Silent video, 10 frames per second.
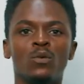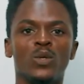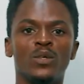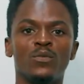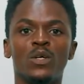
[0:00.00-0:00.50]

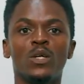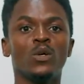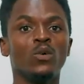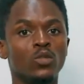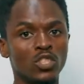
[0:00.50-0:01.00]
wave,
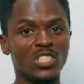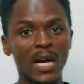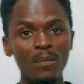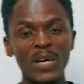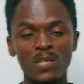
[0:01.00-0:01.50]

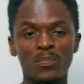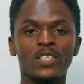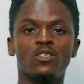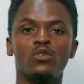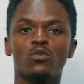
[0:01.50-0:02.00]
Jamb
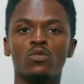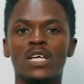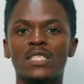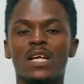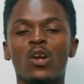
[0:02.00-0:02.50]
expects you to know
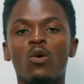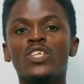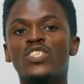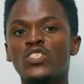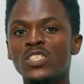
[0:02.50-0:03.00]
that
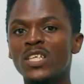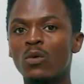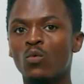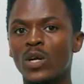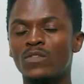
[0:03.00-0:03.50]

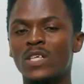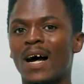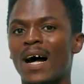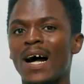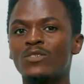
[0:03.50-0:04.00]
longitudinal waves
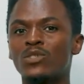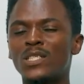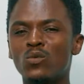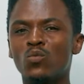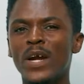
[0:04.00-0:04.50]
are actually
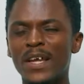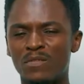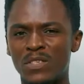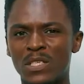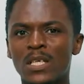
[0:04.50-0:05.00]

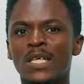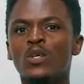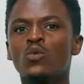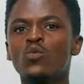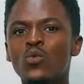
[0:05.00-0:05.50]
waves
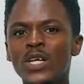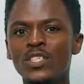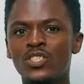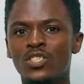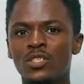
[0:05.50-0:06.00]

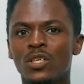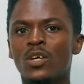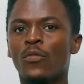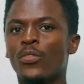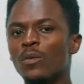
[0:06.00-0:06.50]
which
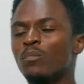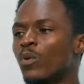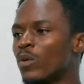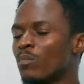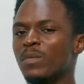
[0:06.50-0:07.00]

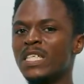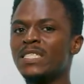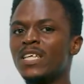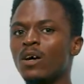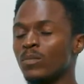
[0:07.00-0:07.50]

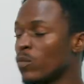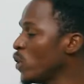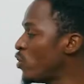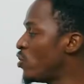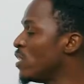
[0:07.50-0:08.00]

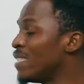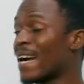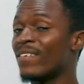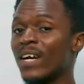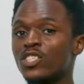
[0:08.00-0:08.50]
the
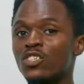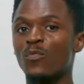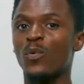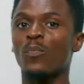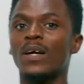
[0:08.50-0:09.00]
direction of
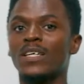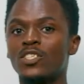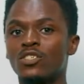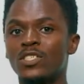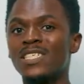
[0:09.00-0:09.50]

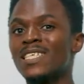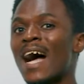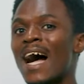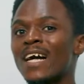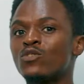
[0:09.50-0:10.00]
propagation is
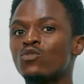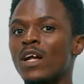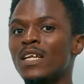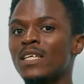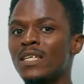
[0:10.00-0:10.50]

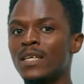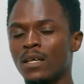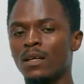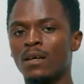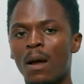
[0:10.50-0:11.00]
actually
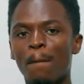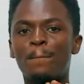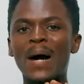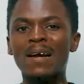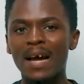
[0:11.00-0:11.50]

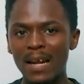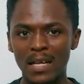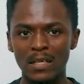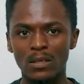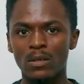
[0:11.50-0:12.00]

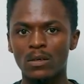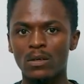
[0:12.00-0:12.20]
parallel